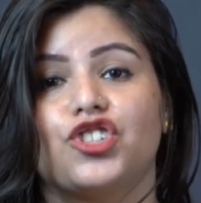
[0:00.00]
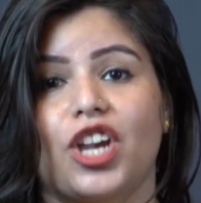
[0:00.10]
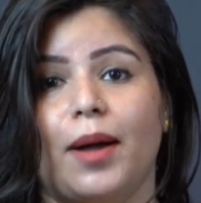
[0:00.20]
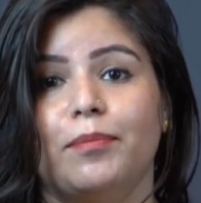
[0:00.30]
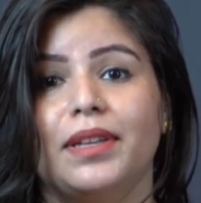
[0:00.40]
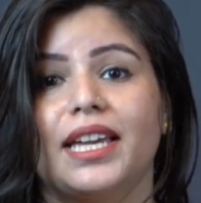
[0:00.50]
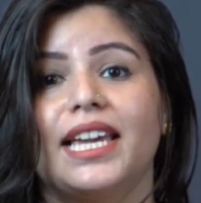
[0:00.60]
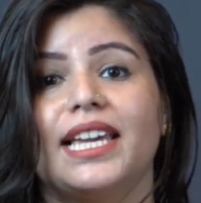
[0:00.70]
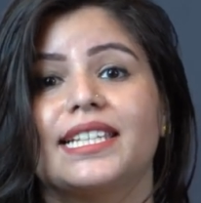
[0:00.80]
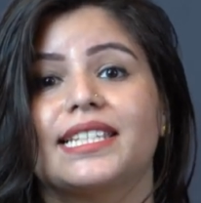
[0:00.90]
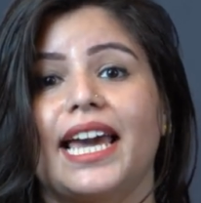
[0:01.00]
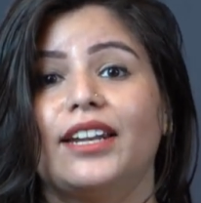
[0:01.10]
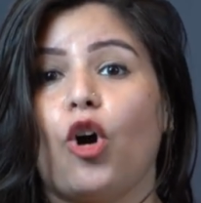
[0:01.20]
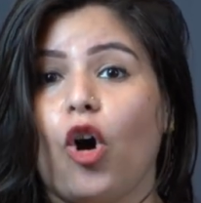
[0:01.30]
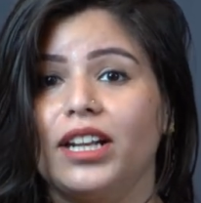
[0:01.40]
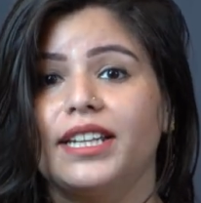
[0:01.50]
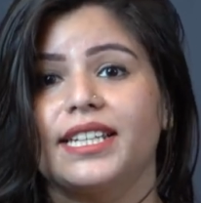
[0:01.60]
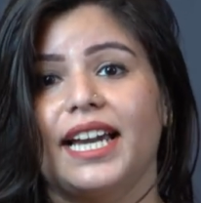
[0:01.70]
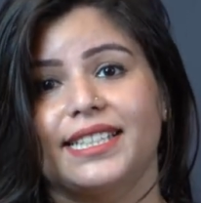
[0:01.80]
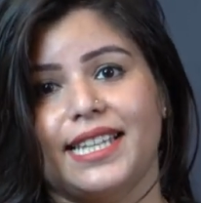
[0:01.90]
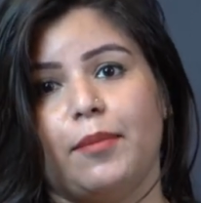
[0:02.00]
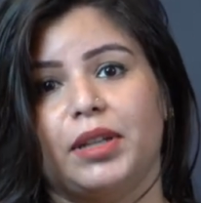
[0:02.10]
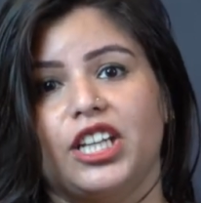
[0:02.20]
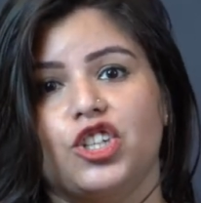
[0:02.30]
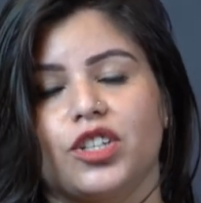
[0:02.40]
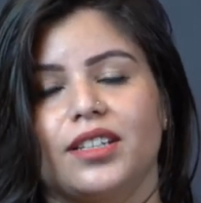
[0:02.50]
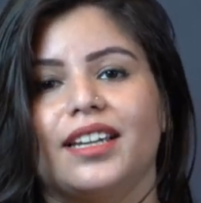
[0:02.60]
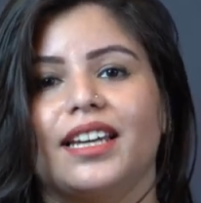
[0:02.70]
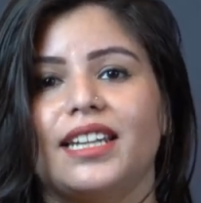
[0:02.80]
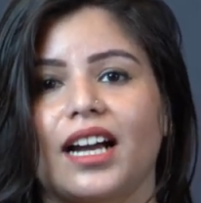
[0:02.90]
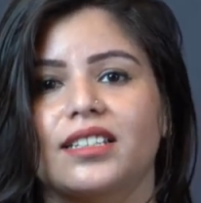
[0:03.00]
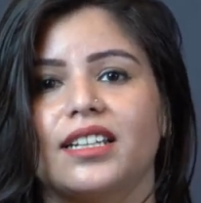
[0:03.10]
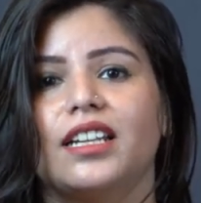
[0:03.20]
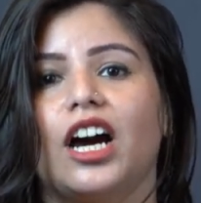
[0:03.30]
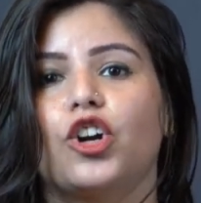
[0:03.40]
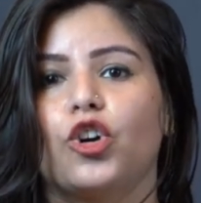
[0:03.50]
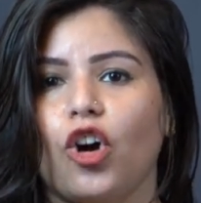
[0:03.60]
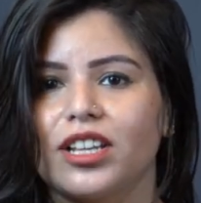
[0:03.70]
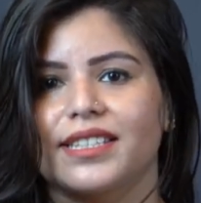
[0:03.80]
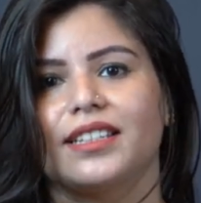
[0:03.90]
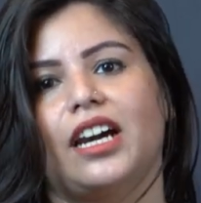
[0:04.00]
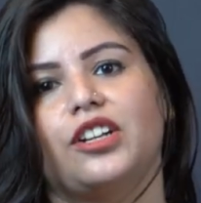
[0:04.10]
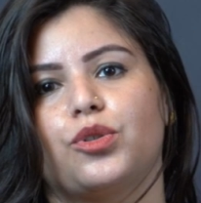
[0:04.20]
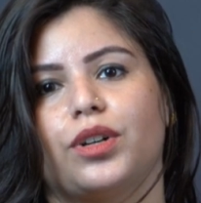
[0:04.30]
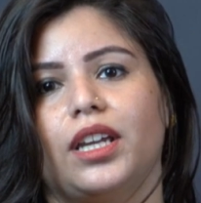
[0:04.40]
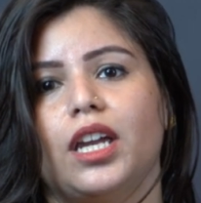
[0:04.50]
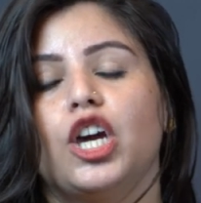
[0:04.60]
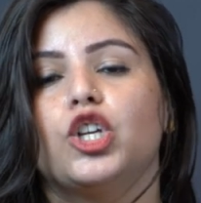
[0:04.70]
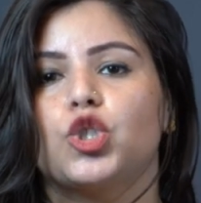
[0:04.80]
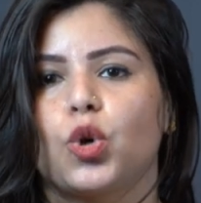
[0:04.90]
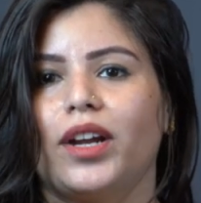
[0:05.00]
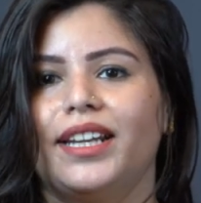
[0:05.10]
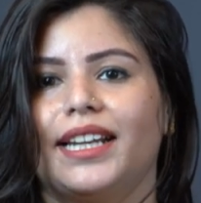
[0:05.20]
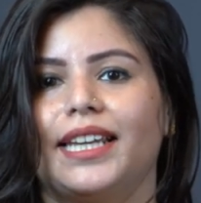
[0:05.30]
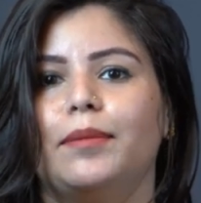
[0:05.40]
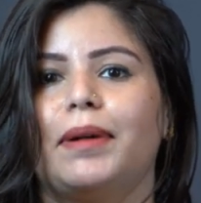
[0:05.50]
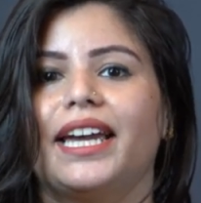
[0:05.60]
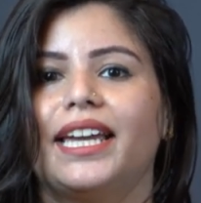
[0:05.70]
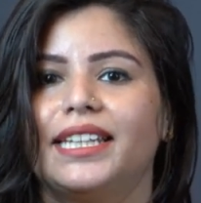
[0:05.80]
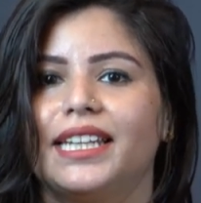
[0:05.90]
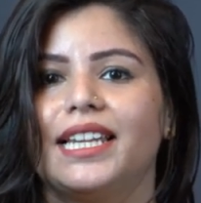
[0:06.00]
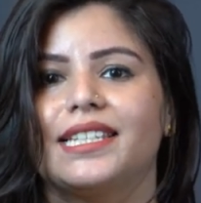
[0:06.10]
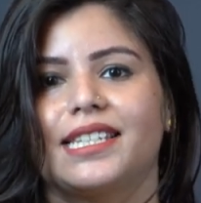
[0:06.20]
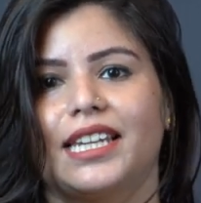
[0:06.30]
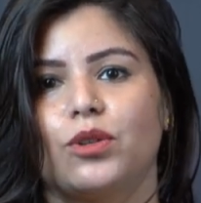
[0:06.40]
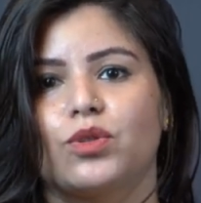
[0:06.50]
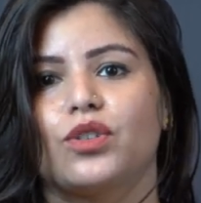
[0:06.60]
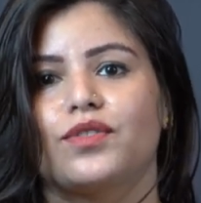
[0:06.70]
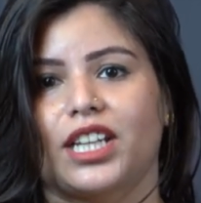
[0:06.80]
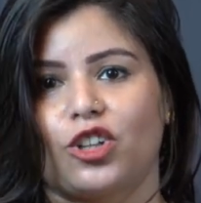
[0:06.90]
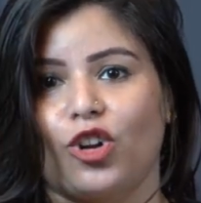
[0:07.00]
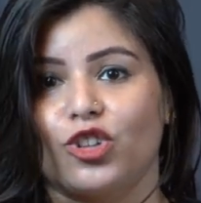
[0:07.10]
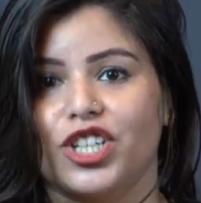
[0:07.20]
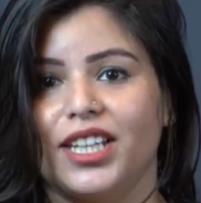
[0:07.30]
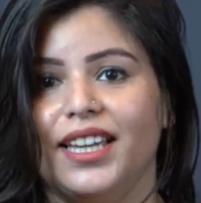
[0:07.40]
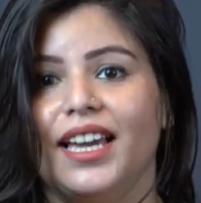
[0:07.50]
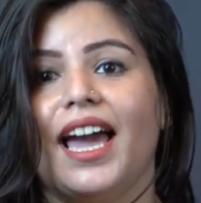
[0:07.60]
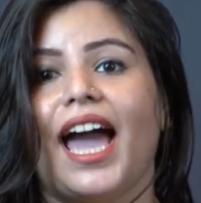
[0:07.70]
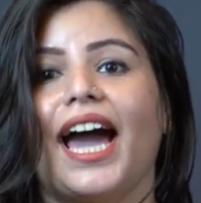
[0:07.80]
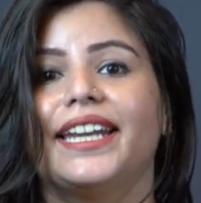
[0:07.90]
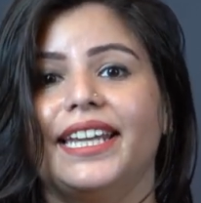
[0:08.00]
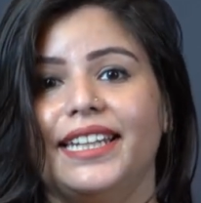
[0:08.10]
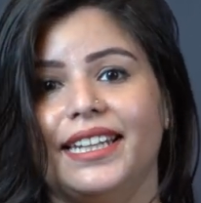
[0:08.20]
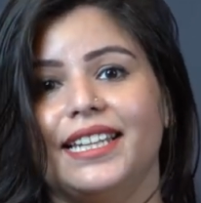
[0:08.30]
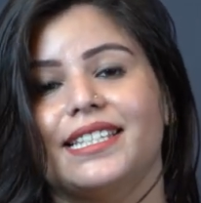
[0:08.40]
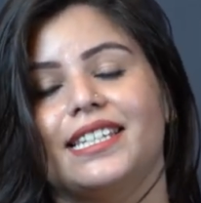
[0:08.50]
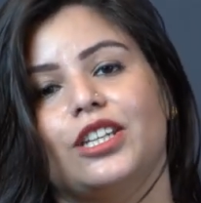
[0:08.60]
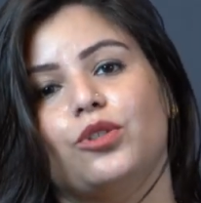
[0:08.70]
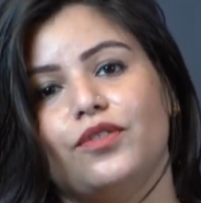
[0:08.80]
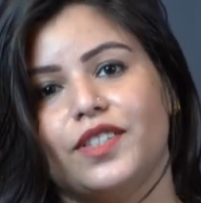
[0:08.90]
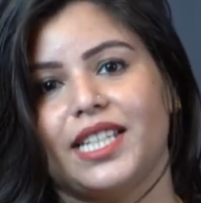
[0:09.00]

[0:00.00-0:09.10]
JAM is an all-India examination conducted across the country jointly by Indian Institutes of Technology and Indian Institute of